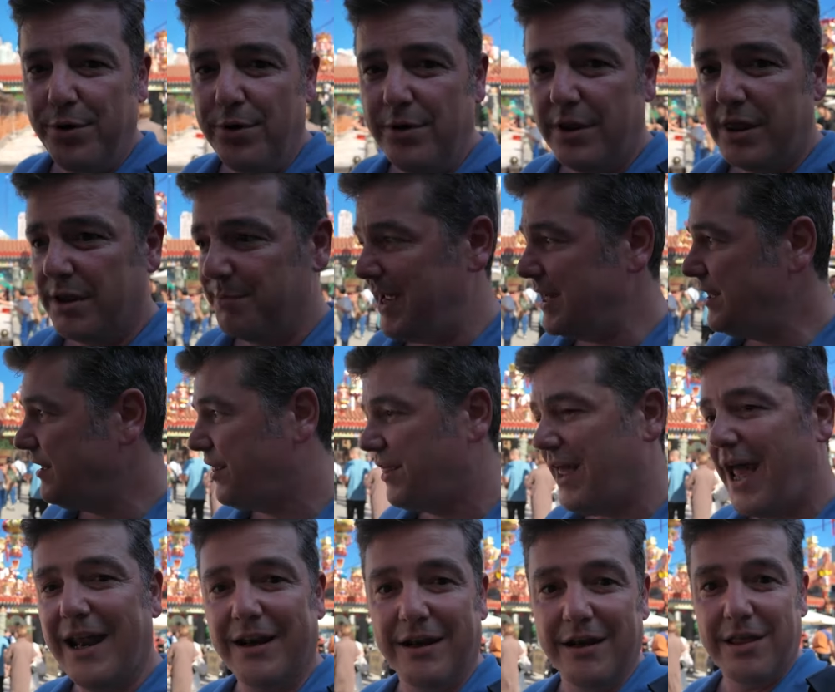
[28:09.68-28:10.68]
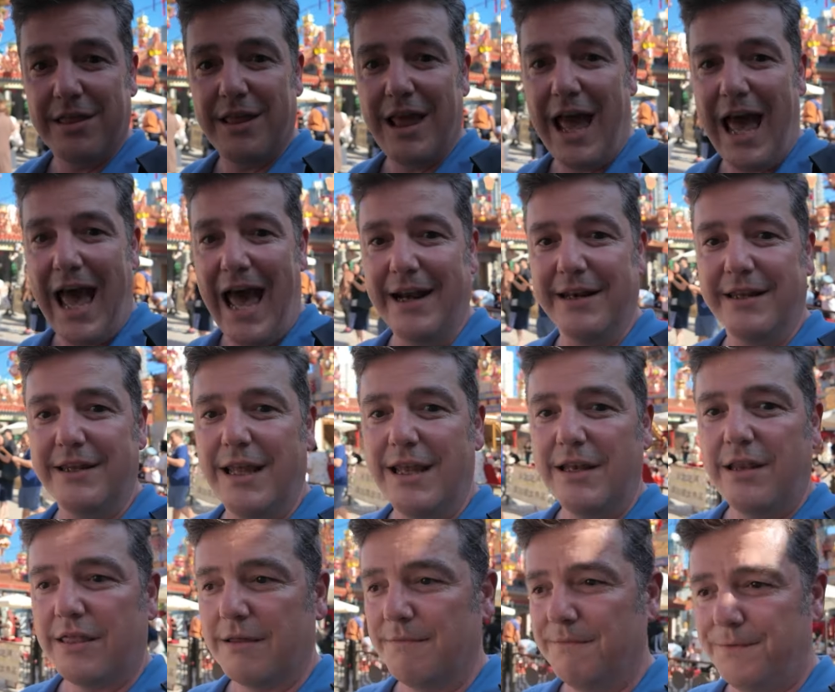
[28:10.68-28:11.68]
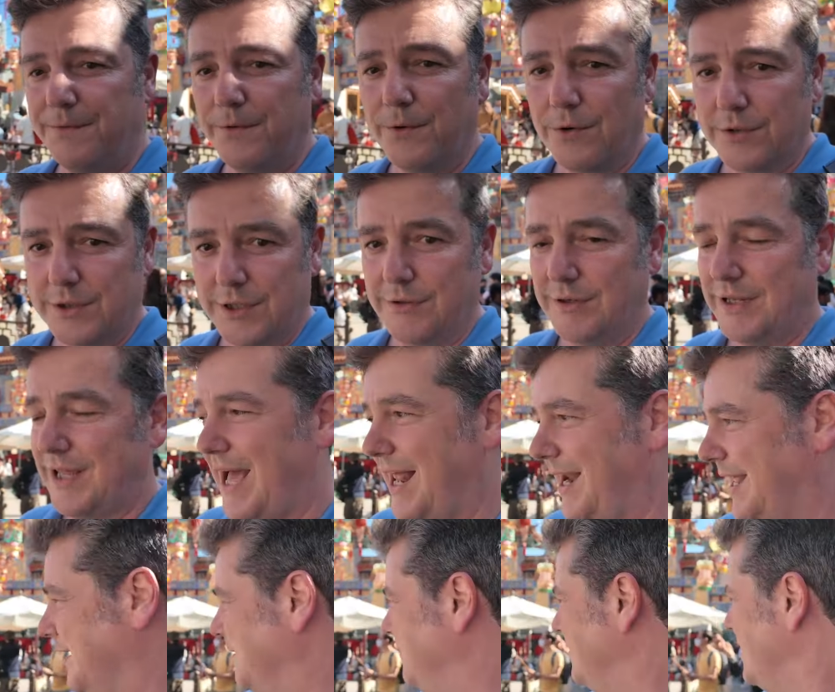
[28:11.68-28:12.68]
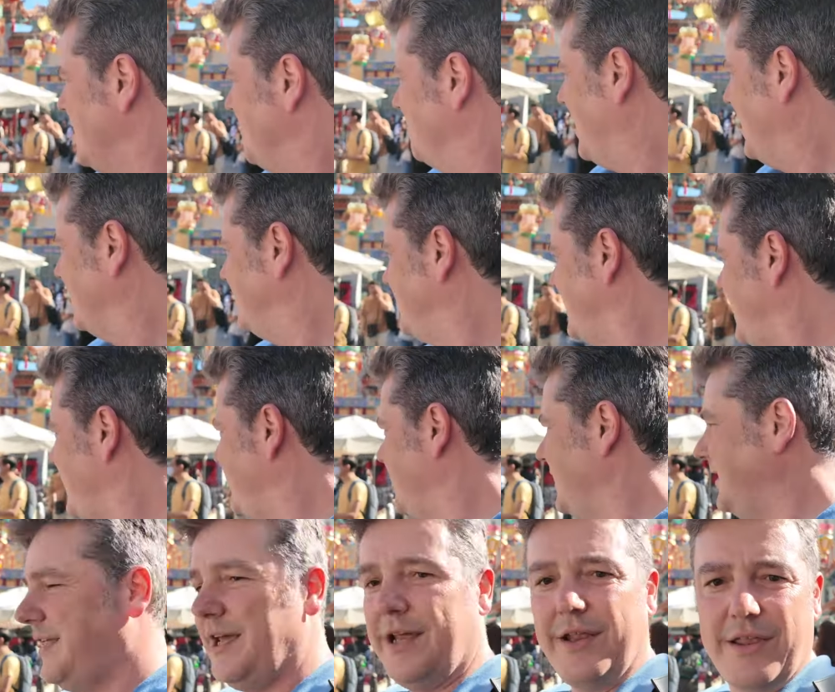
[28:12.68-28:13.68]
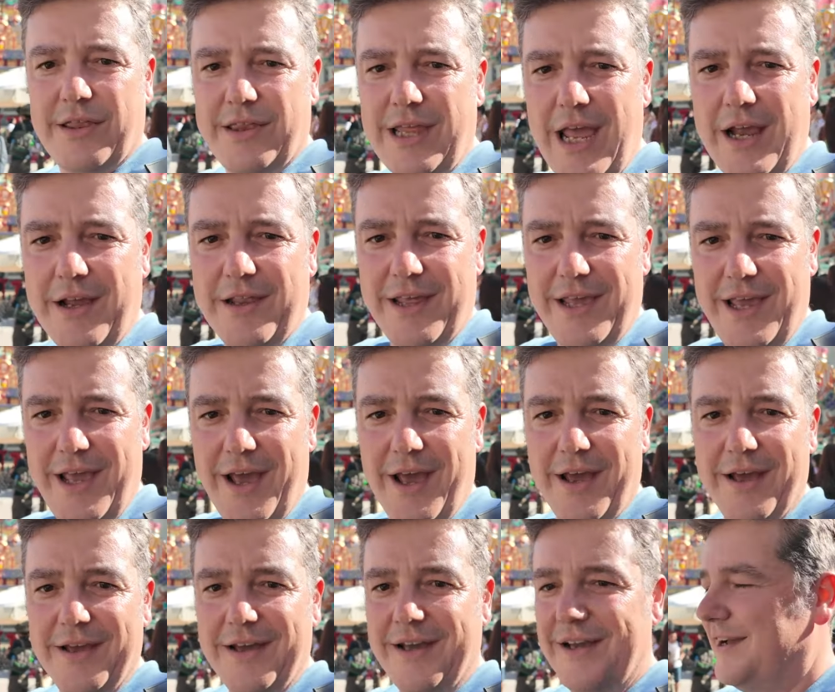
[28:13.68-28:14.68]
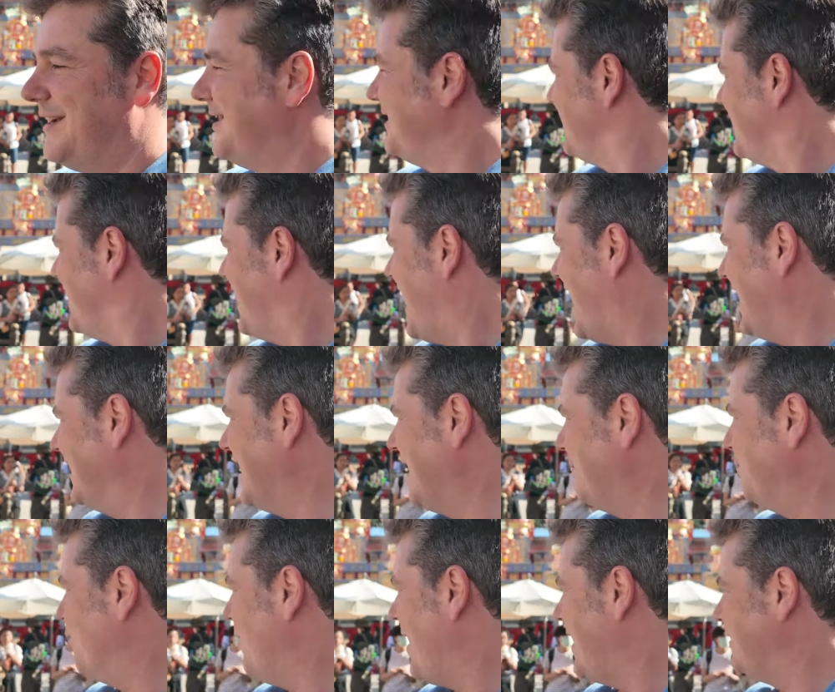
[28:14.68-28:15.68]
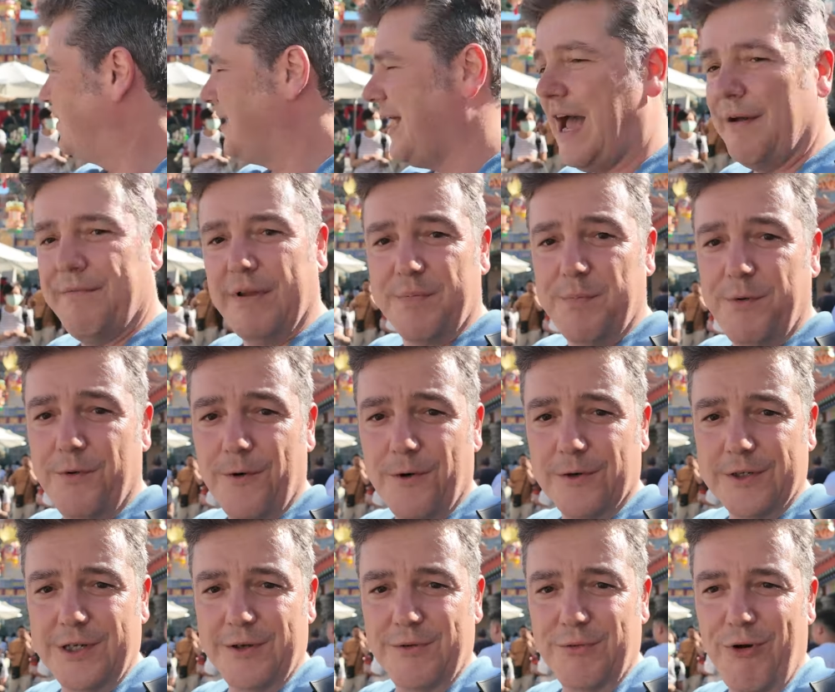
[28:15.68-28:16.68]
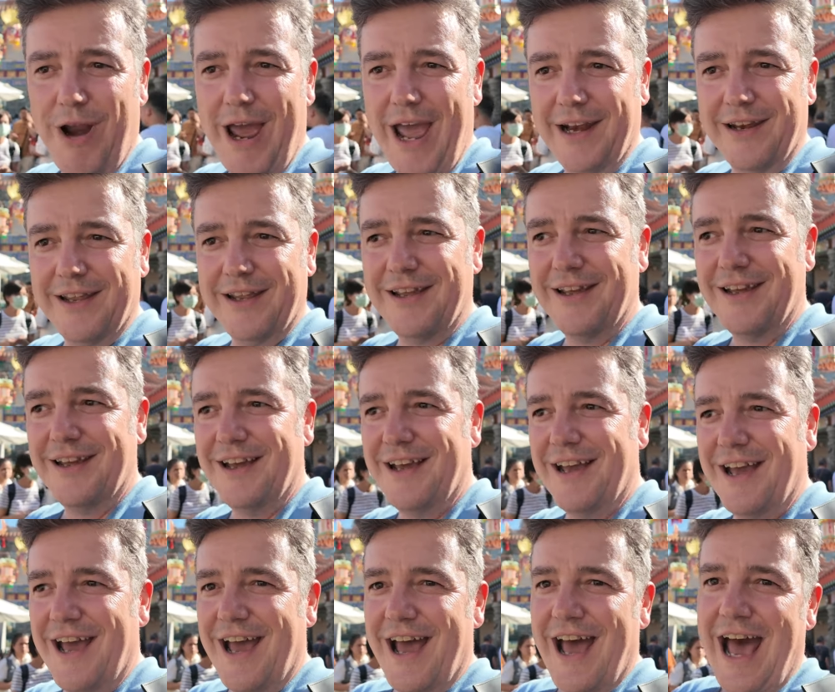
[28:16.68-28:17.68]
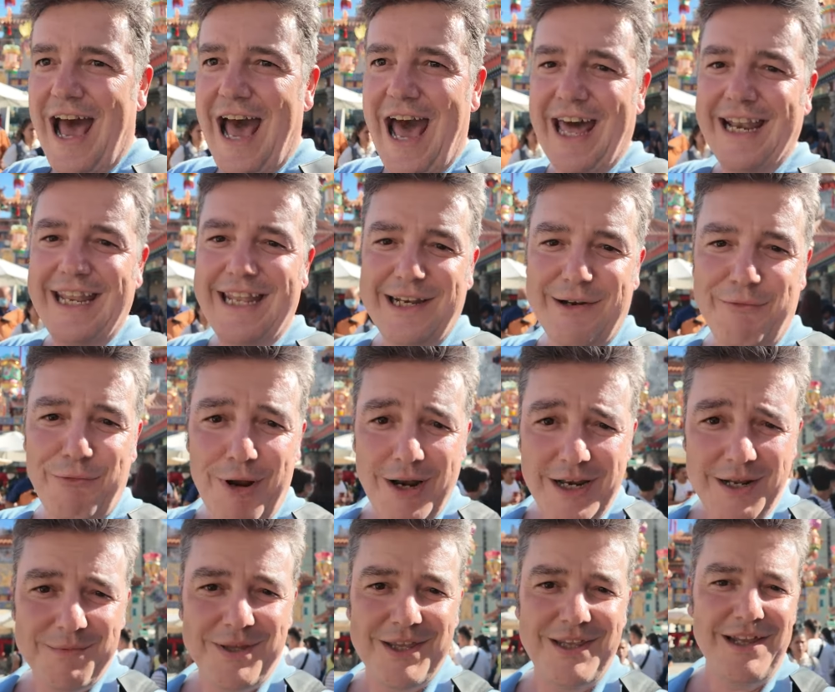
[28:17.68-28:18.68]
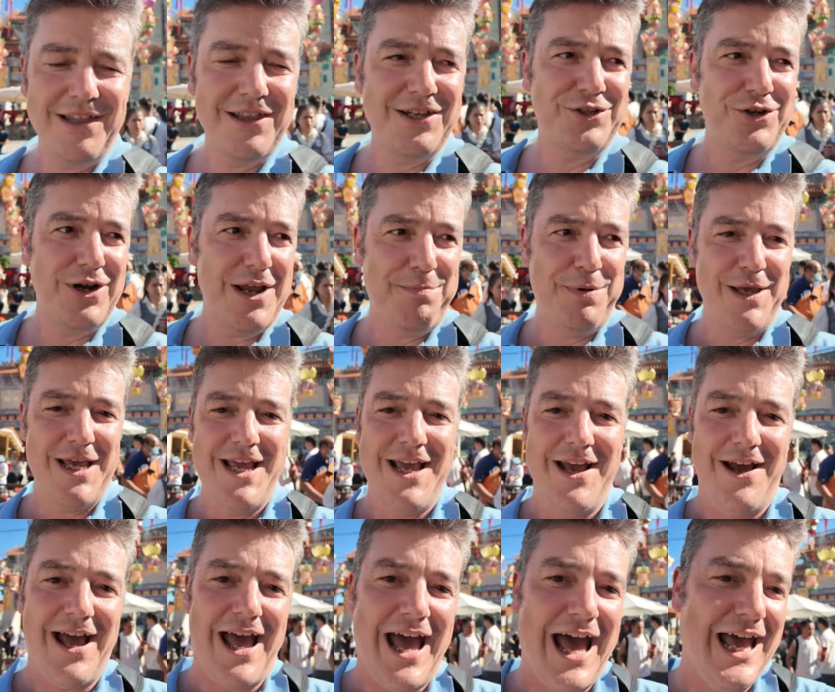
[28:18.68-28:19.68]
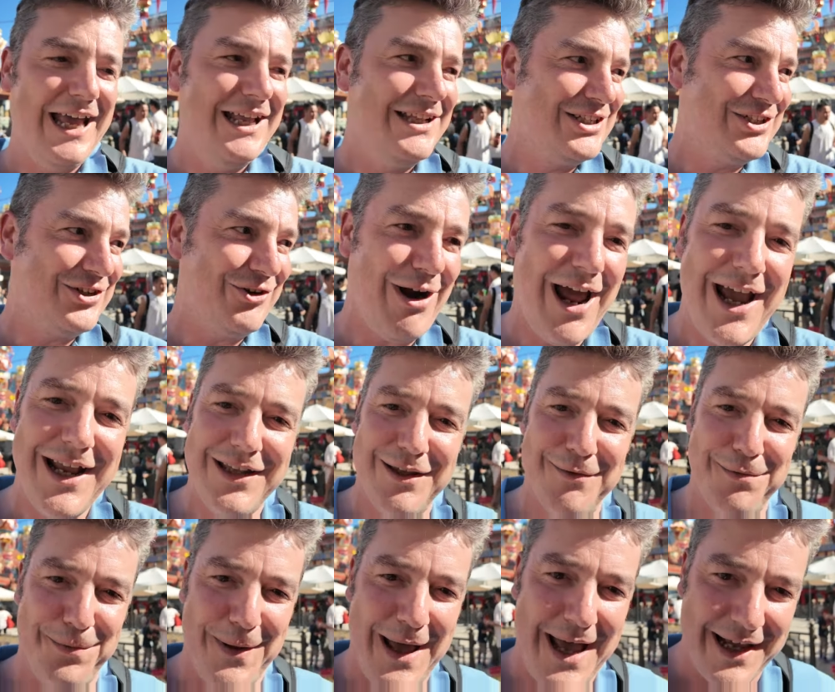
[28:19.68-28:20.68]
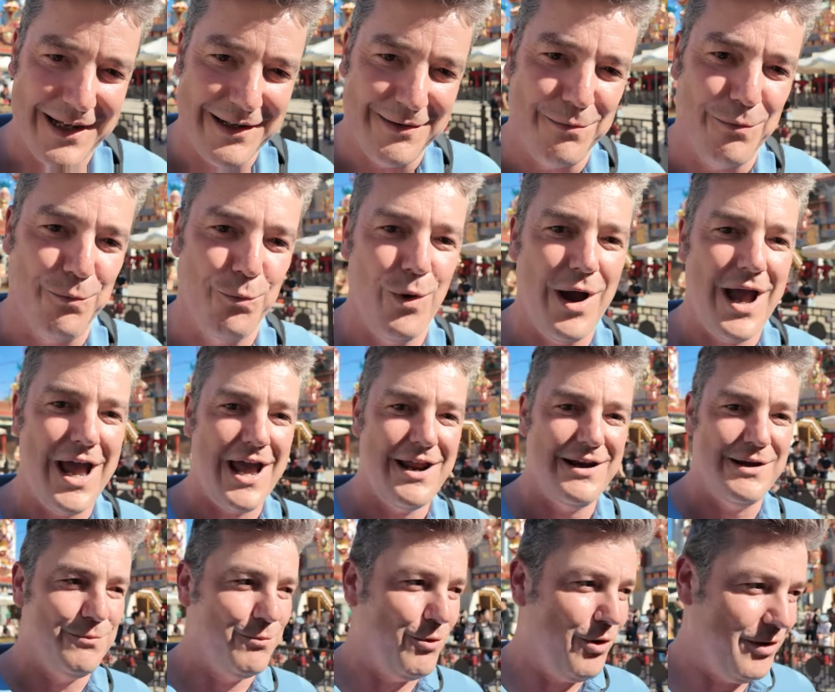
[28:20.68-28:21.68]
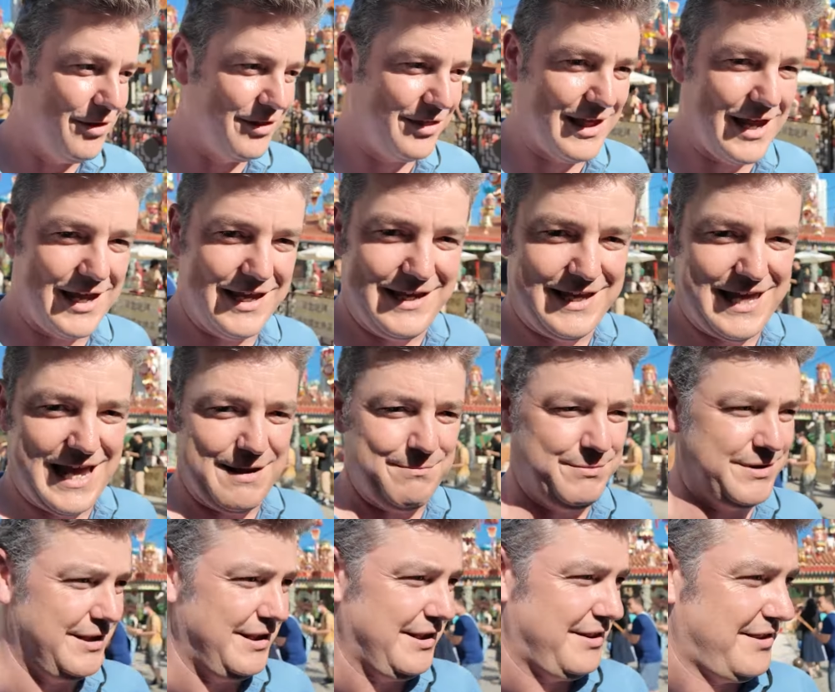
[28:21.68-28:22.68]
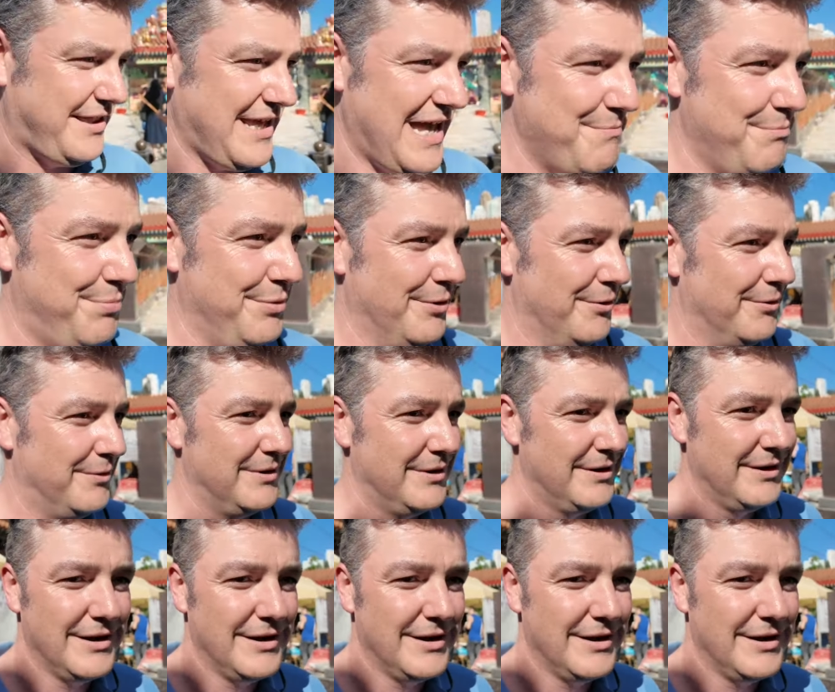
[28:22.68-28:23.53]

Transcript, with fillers: burned some incense and did some fortune telling by shaking these sticks here, and then went to have his fortune read. And in the run up to this trip here, I tried to find where it was that he came to this temple.